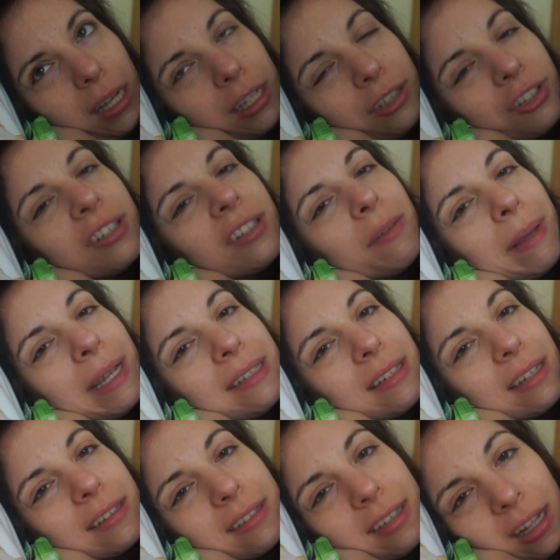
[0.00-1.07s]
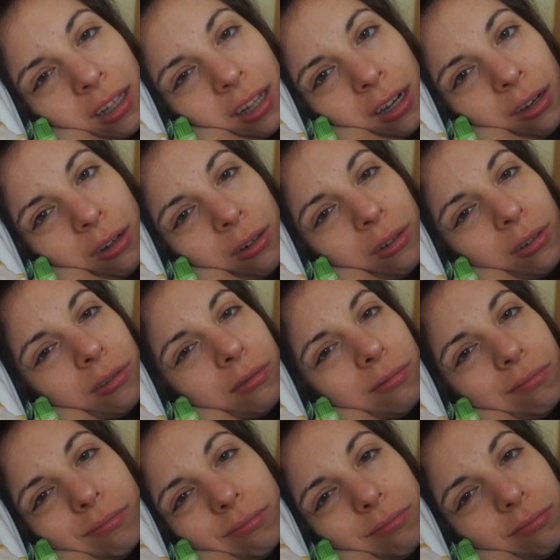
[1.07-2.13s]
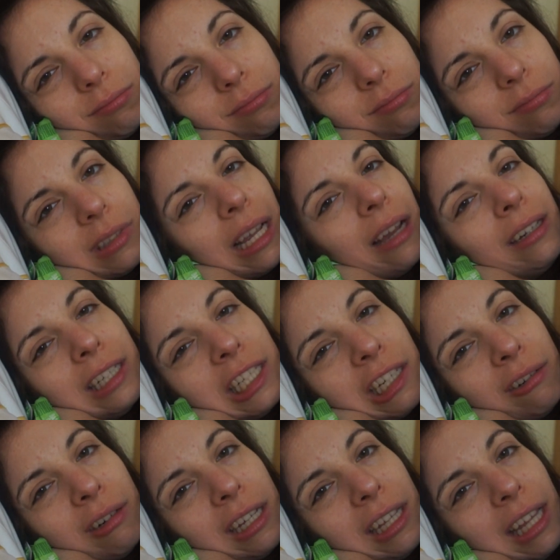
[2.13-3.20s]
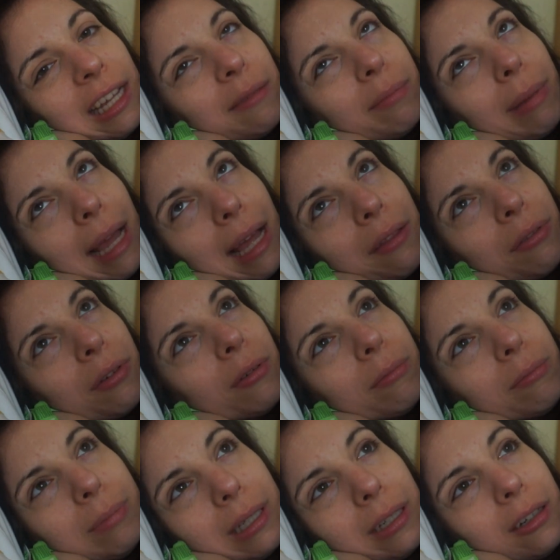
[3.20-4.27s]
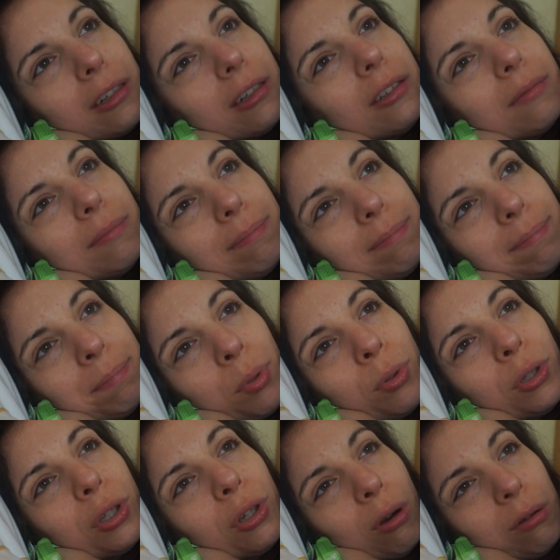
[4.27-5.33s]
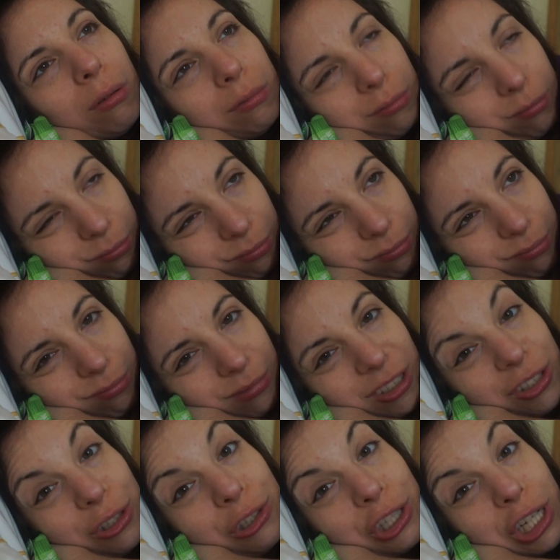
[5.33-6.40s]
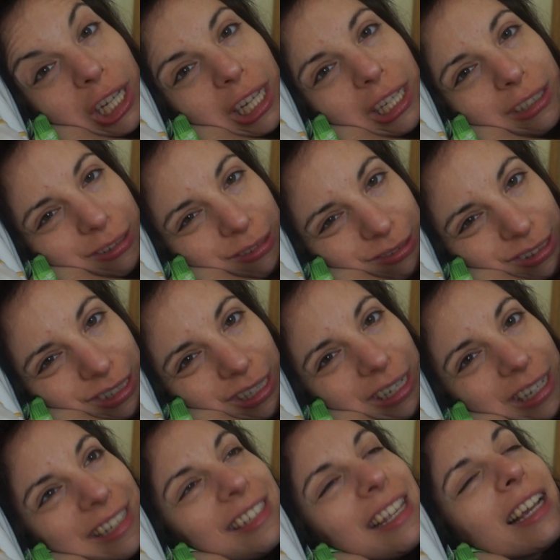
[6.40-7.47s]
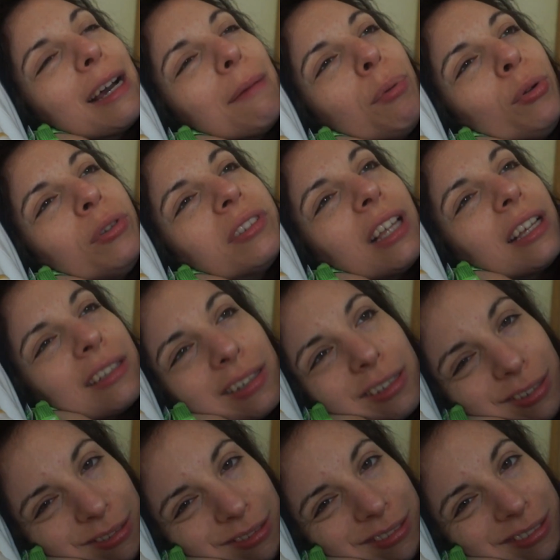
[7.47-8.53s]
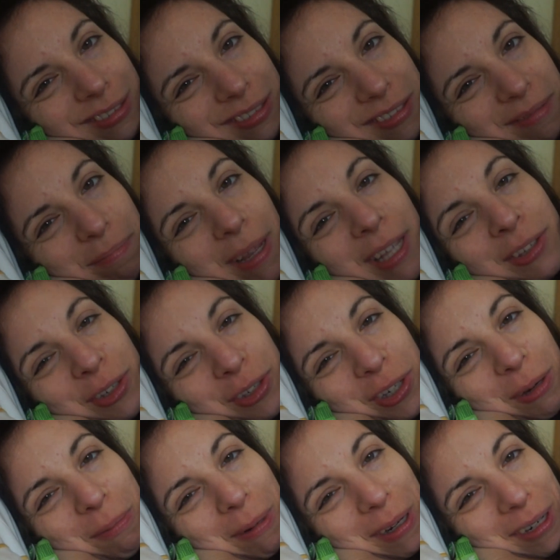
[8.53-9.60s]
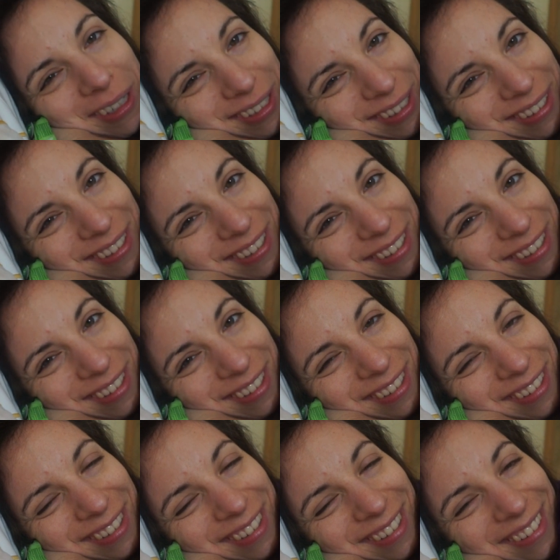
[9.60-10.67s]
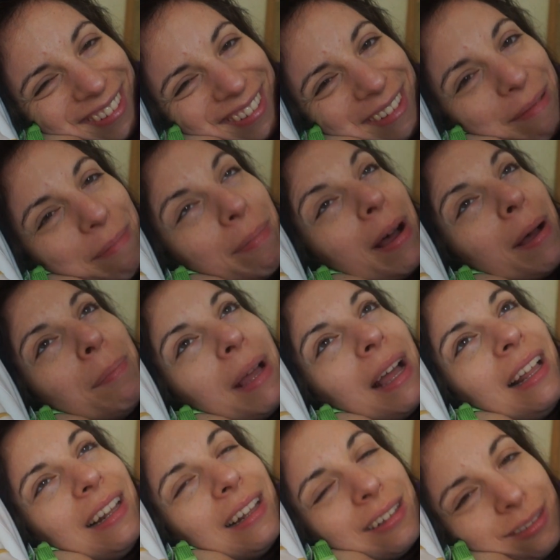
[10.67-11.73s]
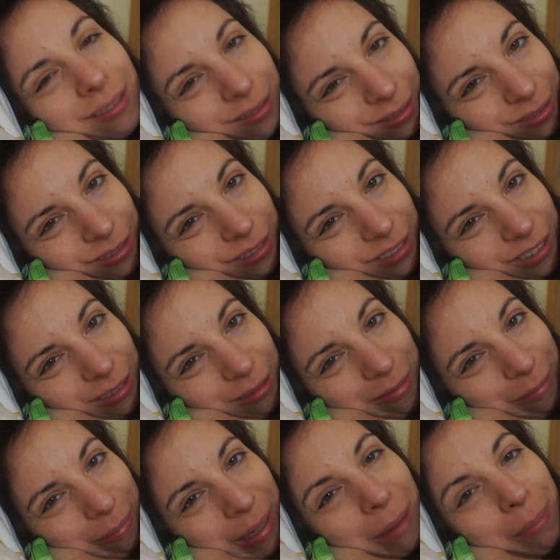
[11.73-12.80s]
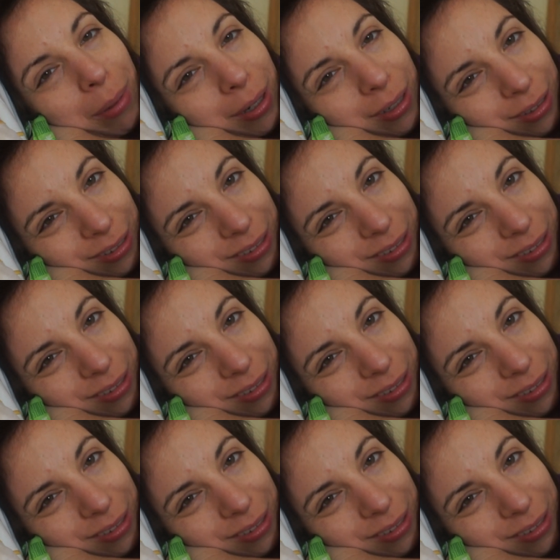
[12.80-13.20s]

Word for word: Just the basics. Hello, howdy doody, like bathroom, beer, pollo, chicken, sacapuntas, pencil sharpener, papel, paper.